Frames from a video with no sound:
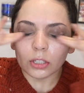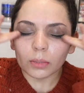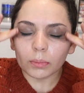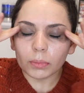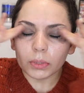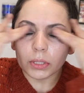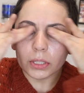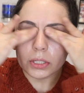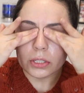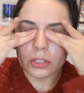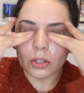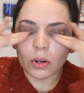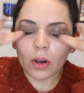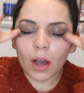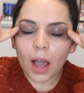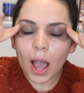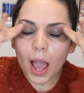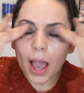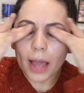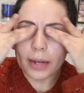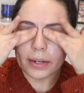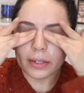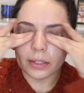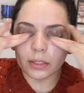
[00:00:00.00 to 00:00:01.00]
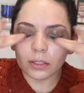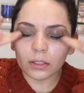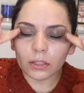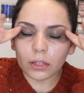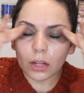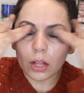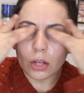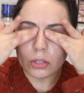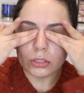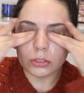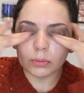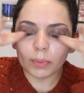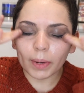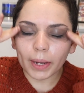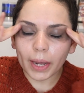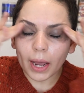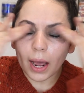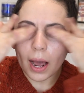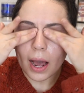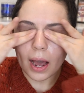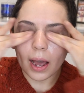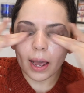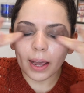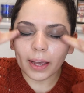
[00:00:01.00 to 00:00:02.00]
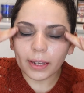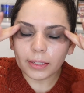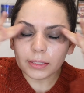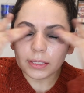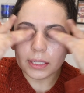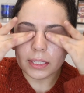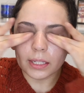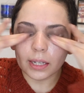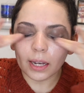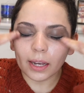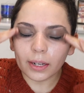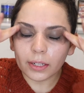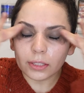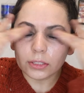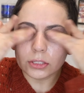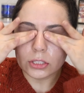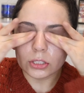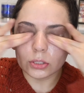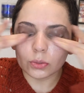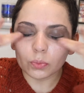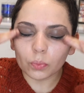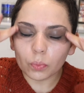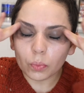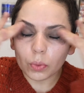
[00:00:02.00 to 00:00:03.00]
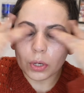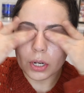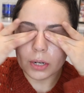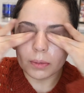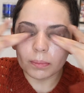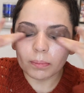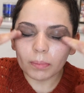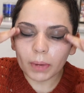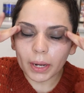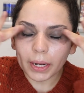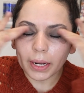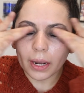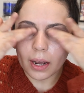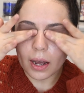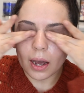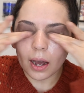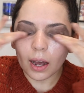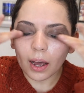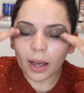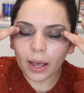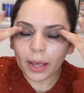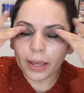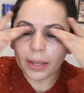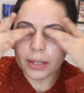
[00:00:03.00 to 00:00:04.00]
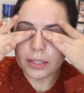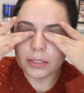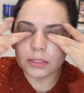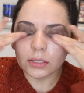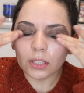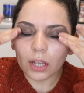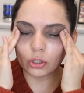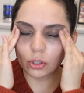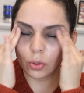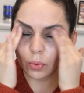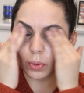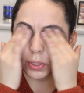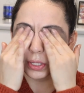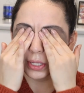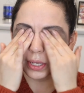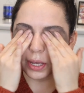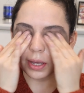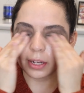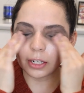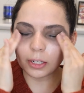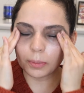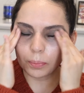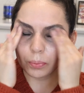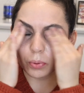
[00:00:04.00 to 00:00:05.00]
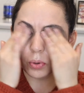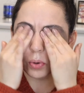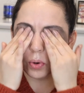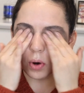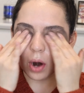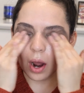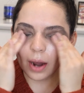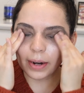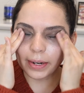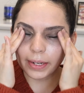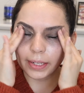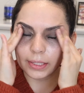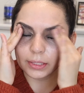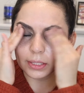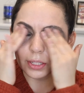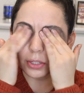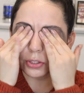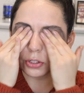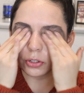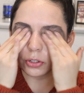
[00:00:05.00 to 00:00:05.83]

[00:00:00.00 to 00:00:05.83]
I'm going to go ahead and close my eyes and kind of just rub my eyes. You don't want to get any product in